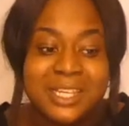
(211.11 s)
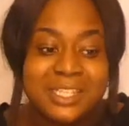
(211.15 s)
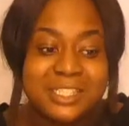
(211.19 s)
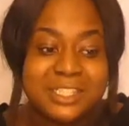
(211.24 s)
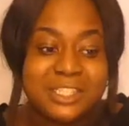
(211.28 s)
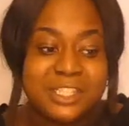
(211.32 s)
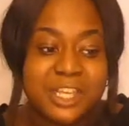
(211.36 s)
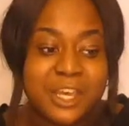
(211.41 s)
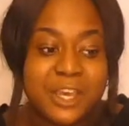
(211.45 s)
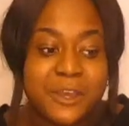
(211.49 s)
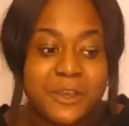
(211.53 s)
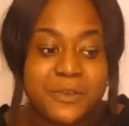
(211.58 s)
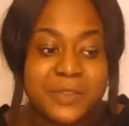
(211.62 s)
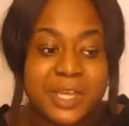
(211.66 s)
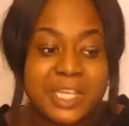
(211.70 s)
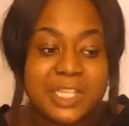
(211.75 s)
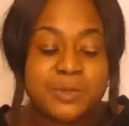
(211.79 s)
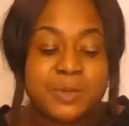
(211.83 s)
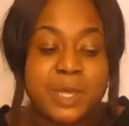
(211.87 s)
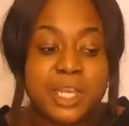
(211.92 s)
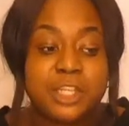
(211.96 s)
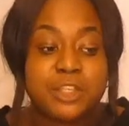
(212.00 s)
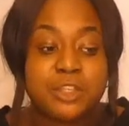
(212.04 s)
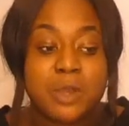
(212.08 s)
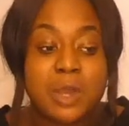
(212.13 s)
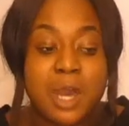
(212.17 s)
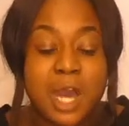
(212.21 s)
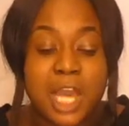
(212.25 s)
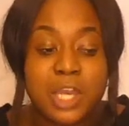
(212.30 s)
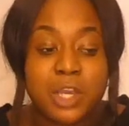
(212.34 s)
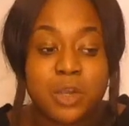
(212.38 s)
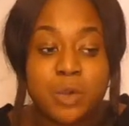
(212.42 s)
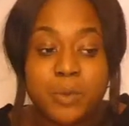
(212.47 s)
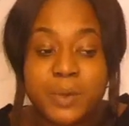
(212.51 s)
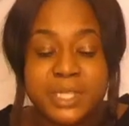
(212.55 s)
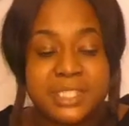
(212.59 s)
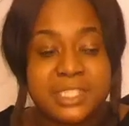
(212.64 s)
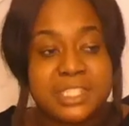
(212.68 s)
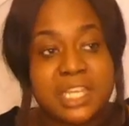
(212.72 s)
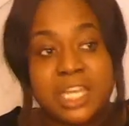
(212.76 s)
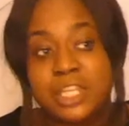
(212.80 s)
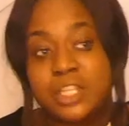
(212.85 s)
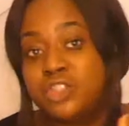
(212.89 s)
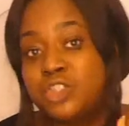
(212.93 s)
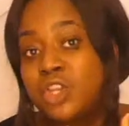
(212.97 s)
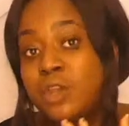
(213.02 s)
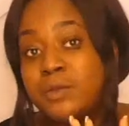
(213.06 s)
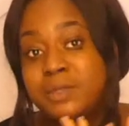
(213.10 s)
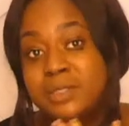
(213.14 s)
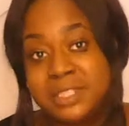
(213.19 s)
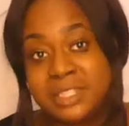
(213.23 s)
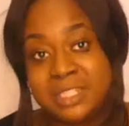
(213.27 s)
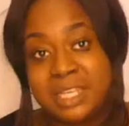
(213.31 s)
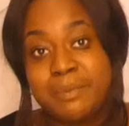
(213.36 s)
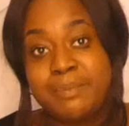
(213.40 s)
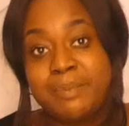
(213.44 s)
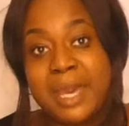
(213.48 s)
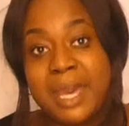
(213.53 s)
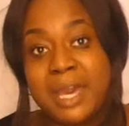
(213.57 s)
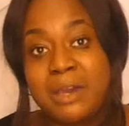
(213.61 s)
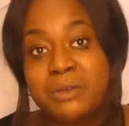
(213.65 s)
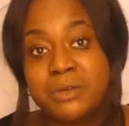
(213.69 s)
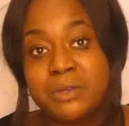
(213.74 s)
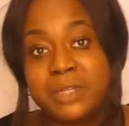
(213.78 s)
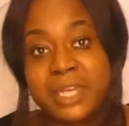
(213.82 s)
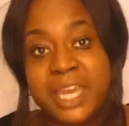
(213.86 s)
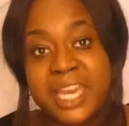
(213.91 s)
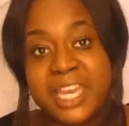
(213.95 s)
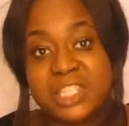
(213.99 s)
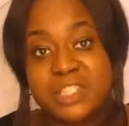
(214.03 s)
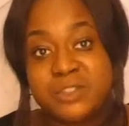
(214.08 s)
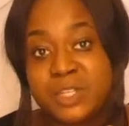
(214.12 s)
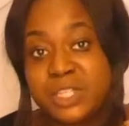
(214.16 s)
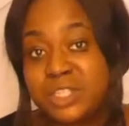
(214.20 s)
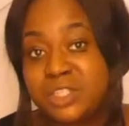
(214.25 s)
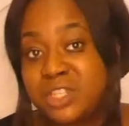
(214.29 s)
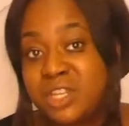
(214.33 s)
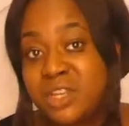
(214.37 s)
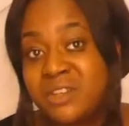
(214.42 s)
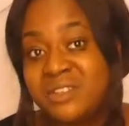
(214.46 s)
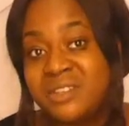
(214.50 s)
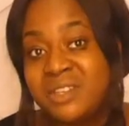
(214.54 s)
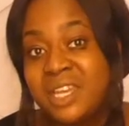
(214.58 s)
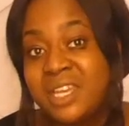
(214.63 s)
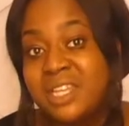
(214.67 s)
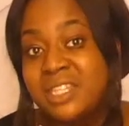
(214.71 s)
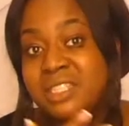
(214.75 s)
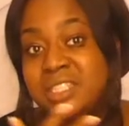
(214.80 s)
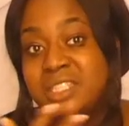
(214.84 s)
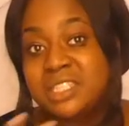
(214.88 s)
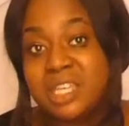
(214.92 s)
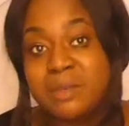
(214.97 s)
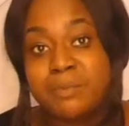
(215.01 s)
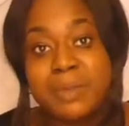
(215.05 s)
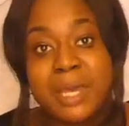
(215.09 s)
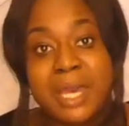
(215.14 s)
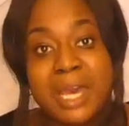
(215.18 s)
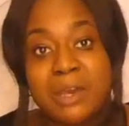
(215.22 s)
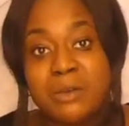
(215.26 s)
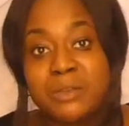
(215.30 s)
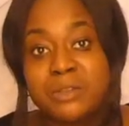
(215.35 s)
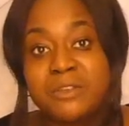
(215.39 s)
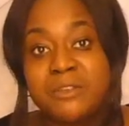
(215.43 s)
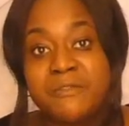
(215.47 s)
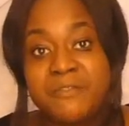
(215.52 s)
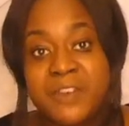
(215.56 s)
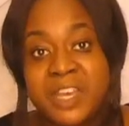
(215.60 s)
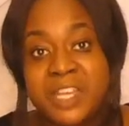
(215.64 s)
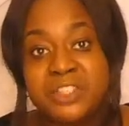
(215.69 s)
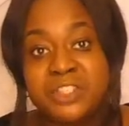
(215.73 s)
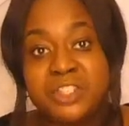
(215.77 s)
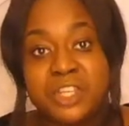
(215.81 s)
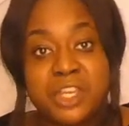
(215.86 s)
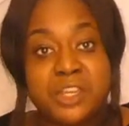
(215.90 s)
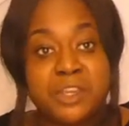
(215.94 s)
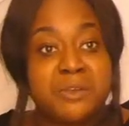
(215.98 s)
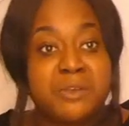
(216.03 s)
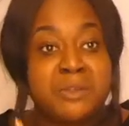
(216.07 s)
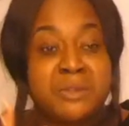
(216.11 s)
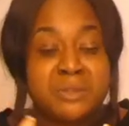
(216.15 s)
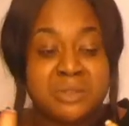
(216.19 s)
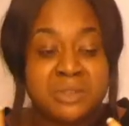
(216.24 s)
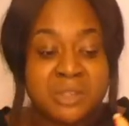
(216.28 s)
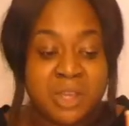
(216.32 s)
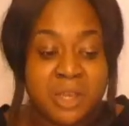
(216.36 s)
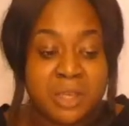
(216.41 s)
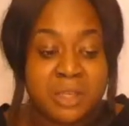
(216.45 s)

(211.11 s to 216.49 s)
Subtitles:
So that's why I always say, don't skimp out on catering, don't skimp out on the venue.